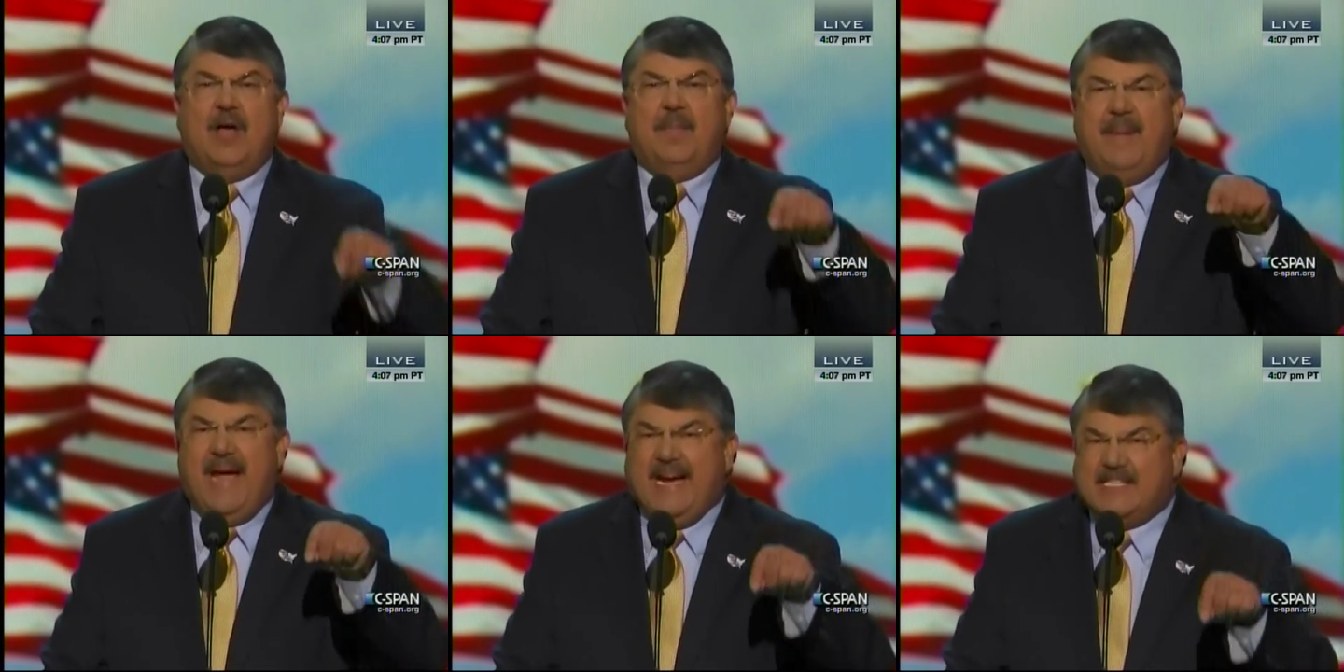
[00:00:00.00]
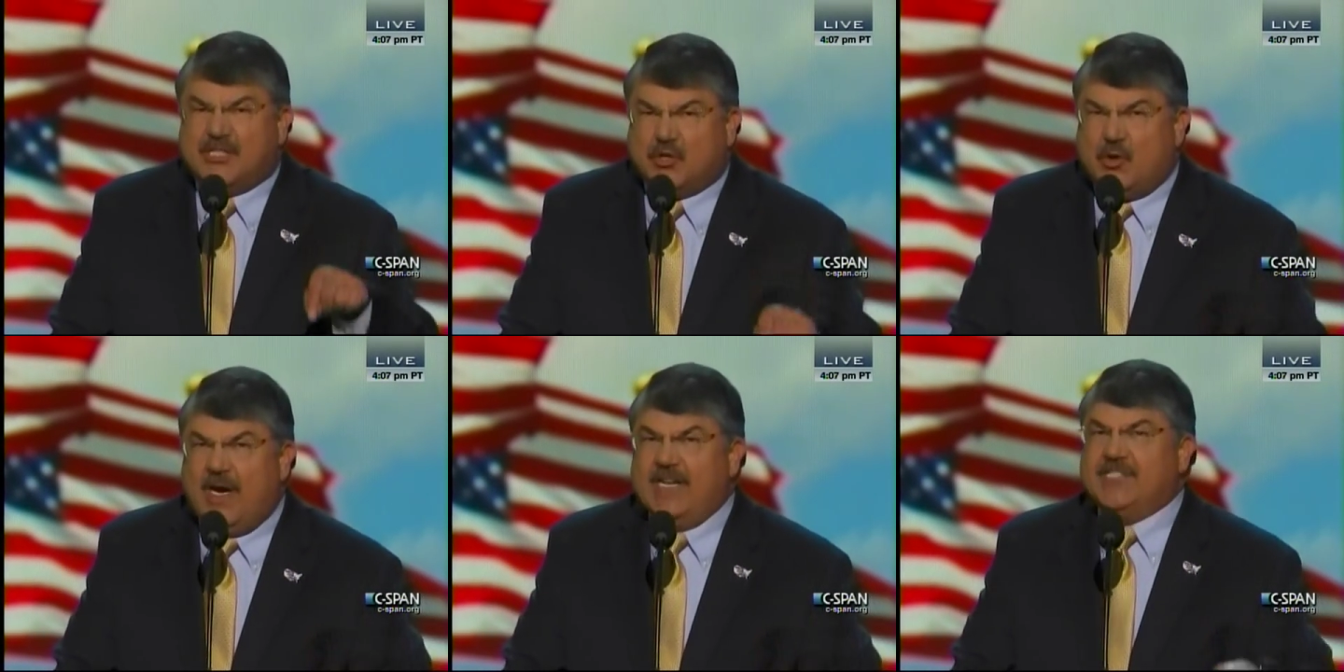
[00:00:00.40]
makes
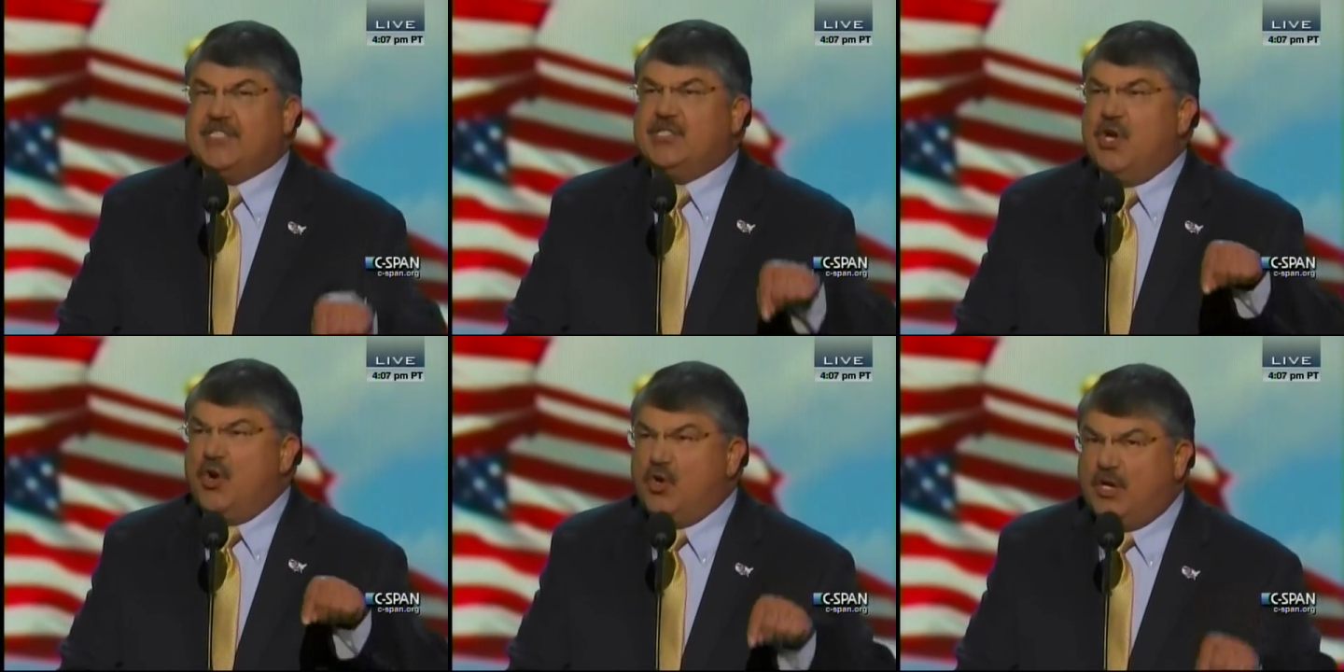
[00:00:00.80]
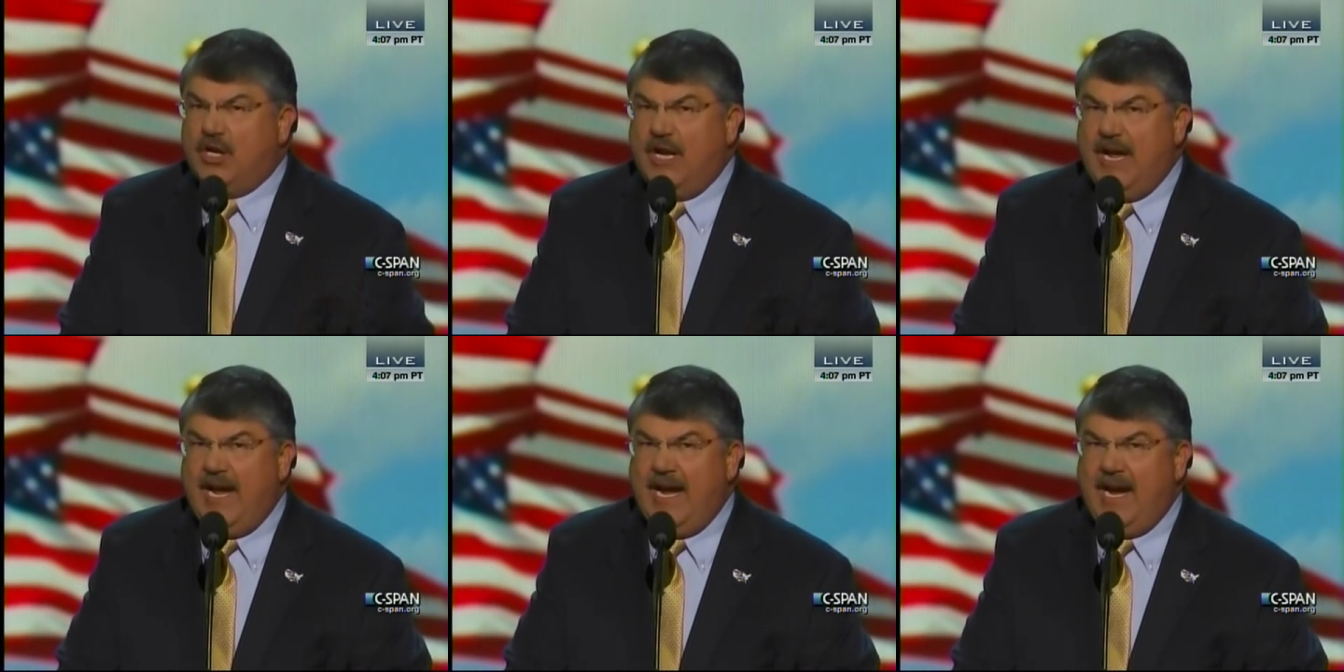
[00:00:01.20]
crystal
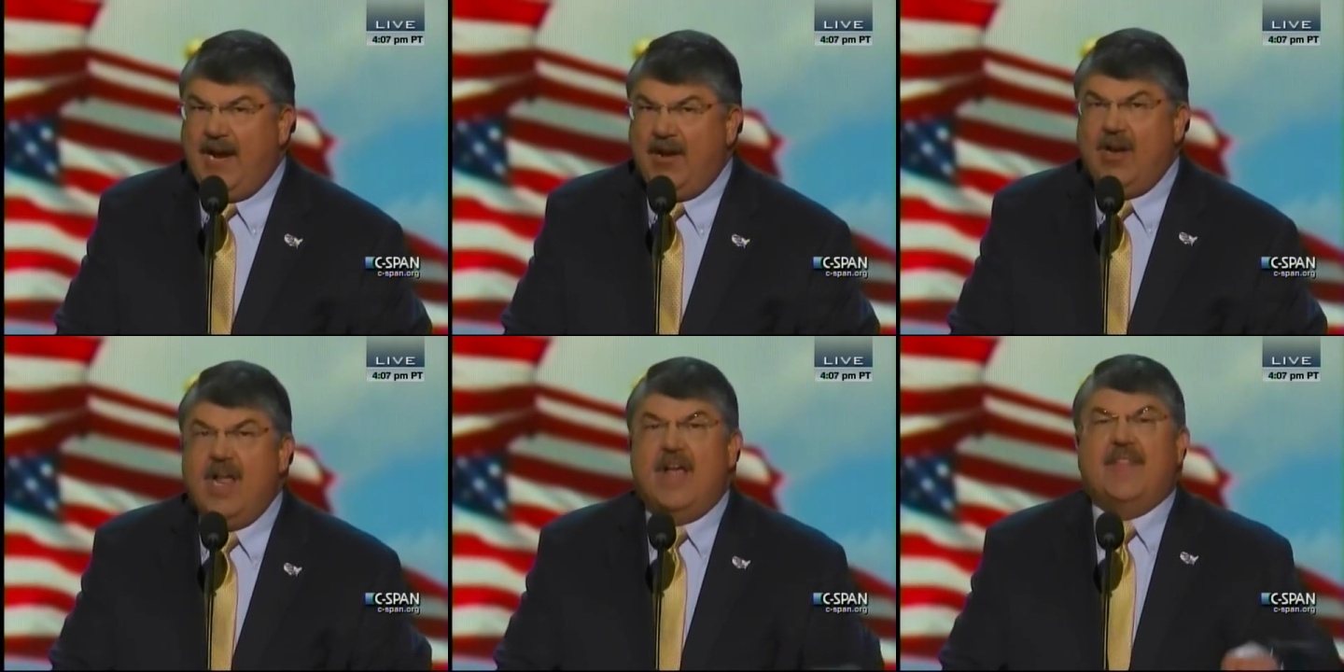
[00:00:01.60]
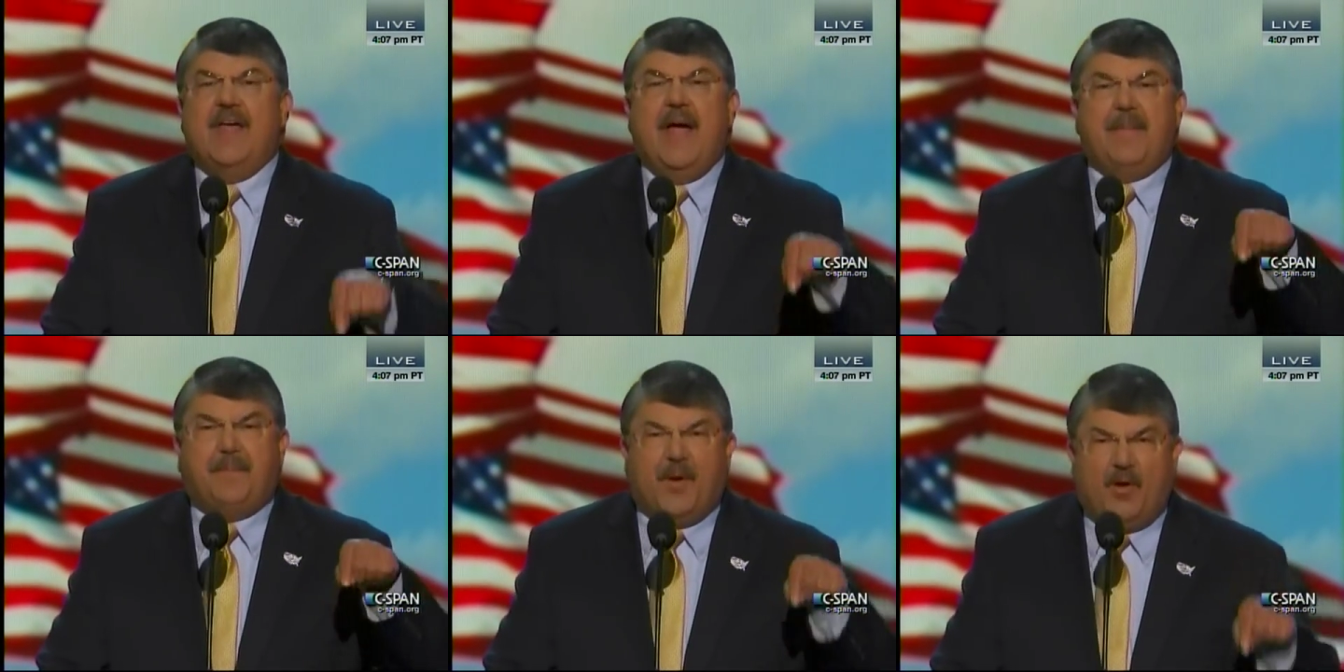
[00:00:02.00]
clear
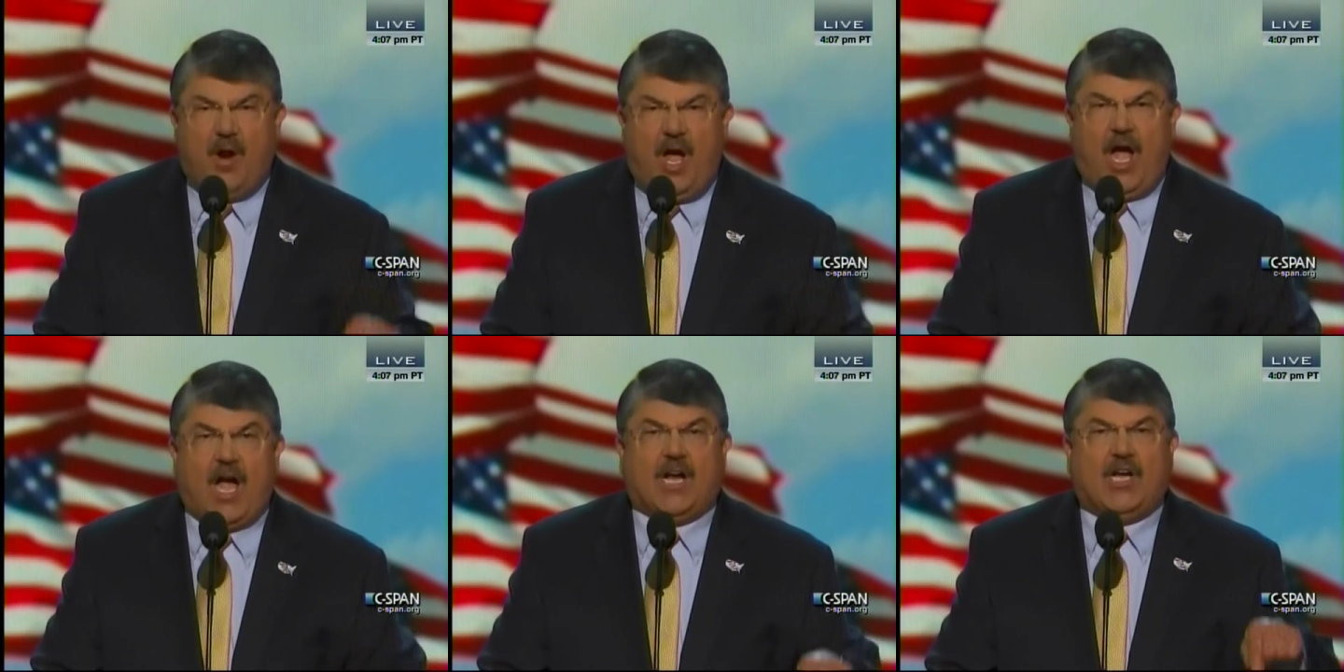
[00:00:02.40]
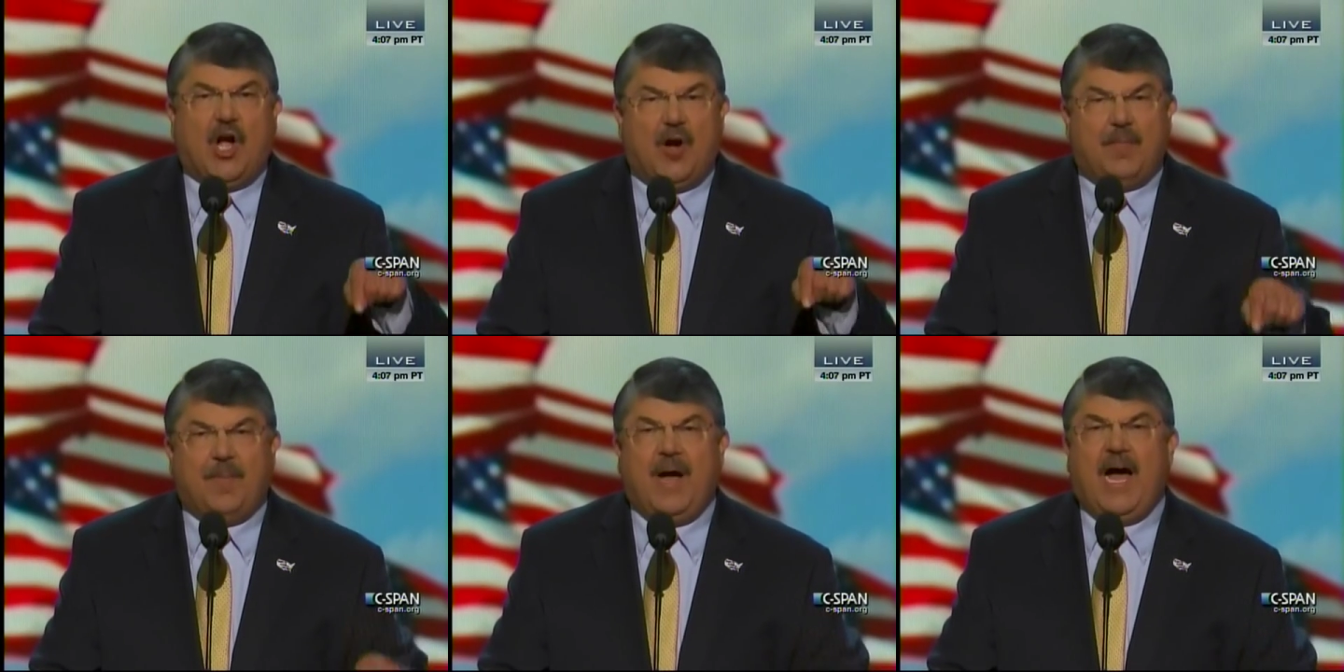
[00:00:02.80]
that Barack
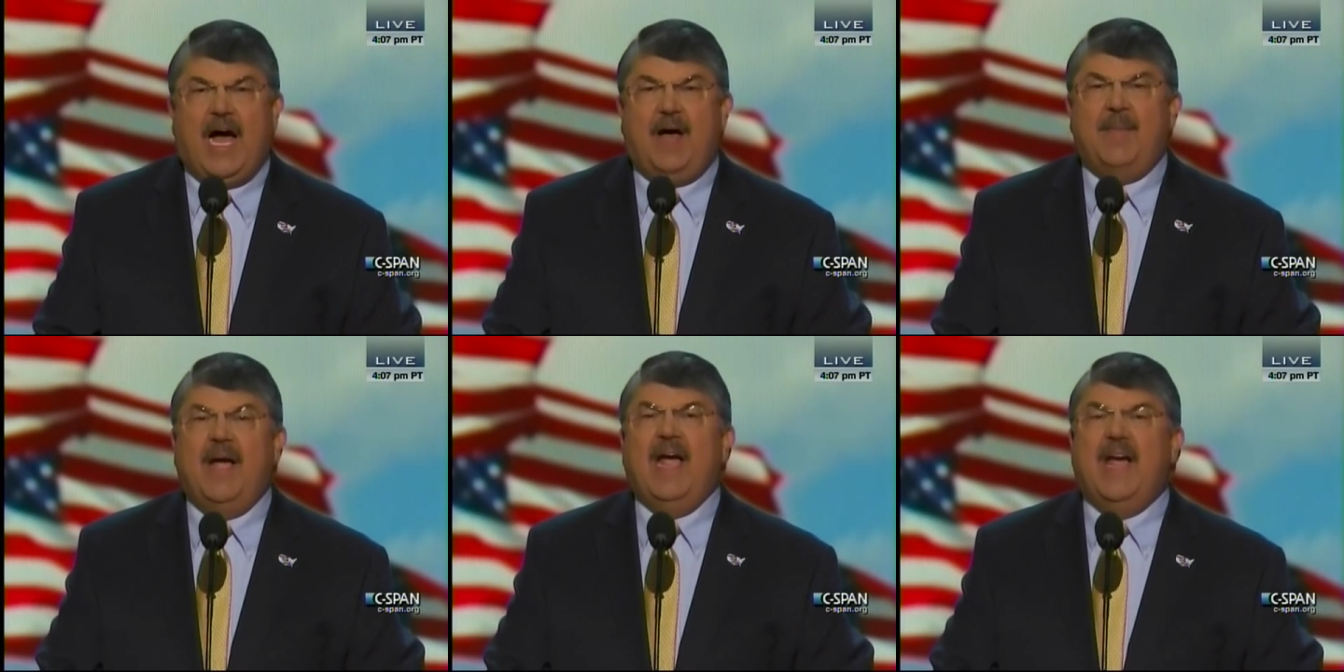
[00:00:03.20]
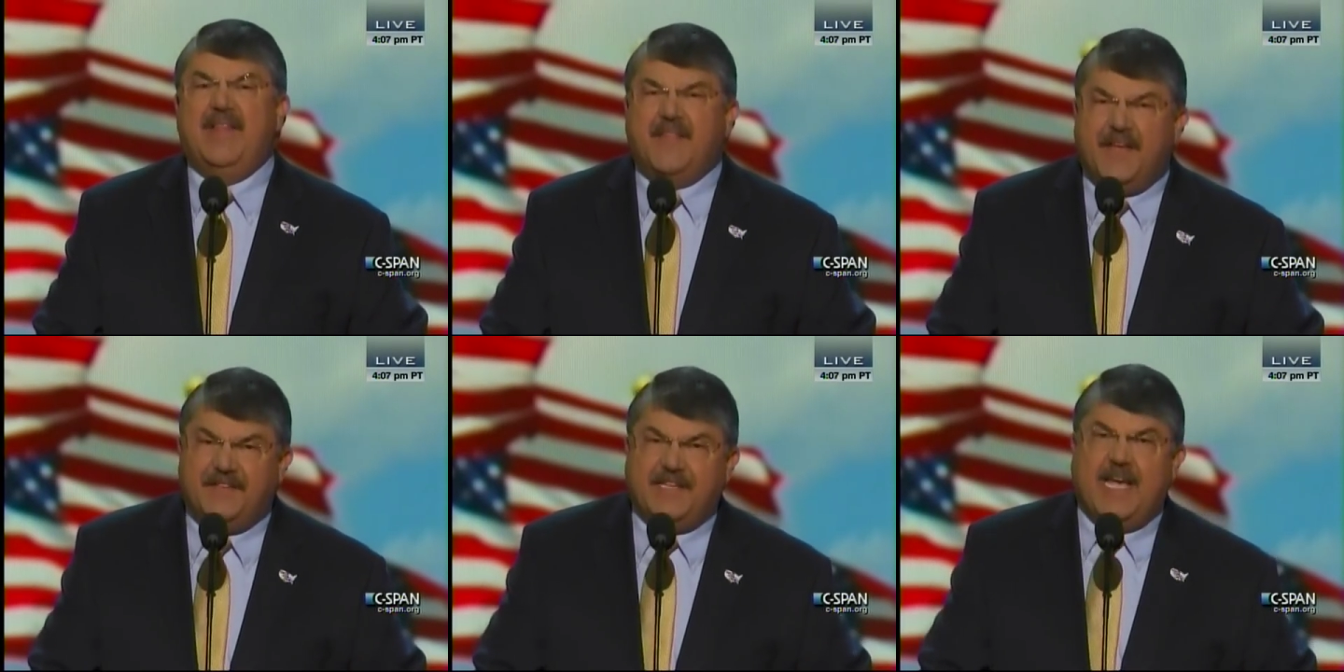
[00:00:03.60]
Obama and the